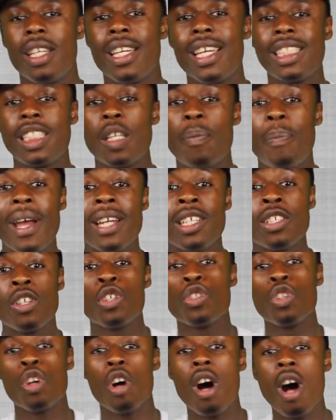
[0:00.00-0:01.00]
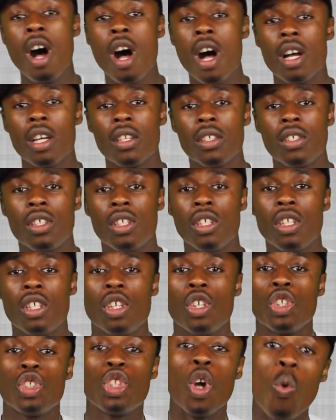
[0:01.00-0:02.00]
It's dependent on your heart.
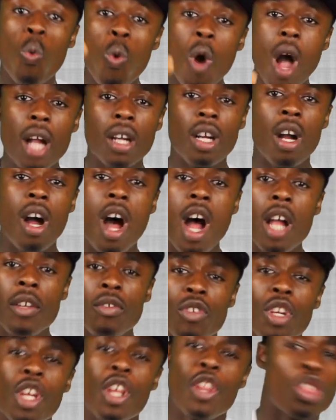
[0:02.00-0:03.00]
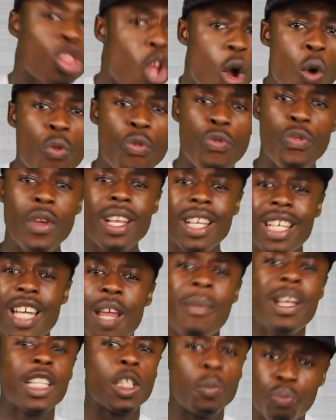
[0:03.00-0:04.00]
So work hard, don't think
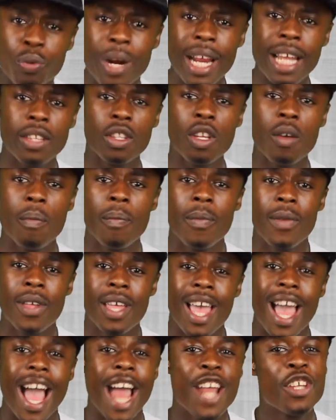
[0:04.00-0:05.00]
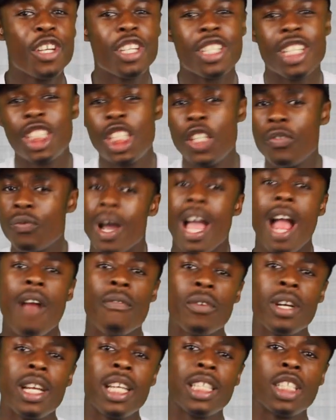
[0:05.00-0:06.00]
limits, break them, and you can achieve
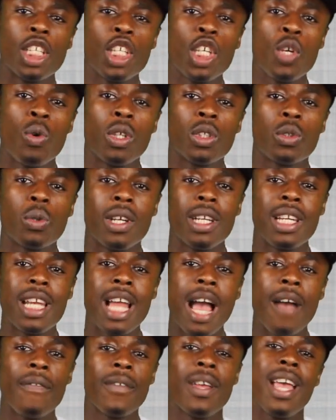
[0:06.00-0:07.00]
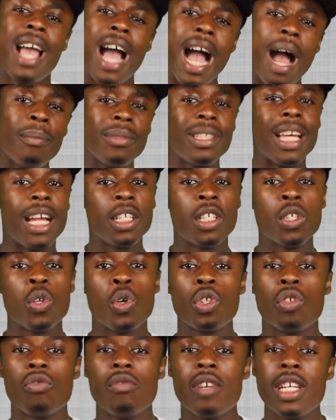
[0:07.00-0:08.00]
whatever it is that you want to in life. I'm
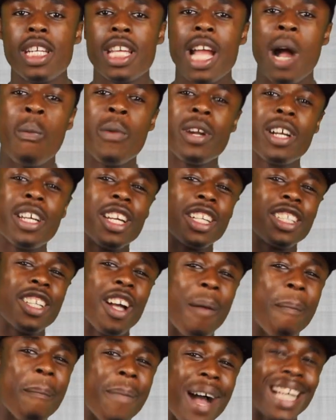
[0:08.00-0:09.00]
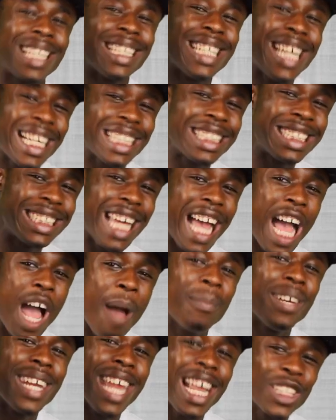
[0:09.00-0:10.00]
Daniel Oderinde, and we're going to come back
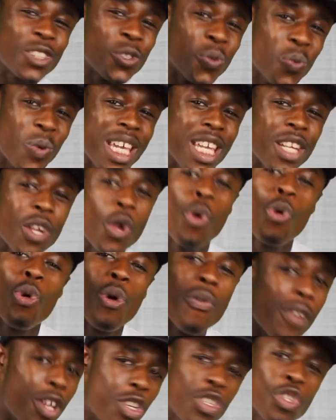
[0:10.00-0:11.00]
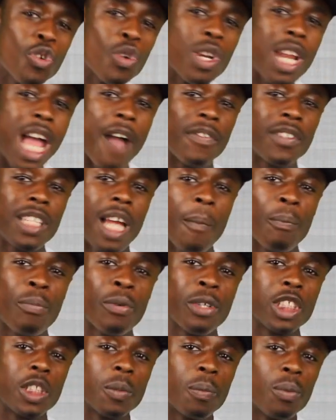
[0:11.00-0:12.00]
next week with a new lifetime
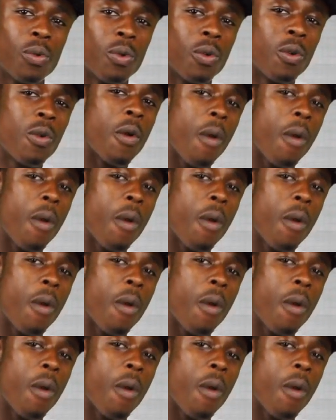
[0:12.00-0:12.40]
principle.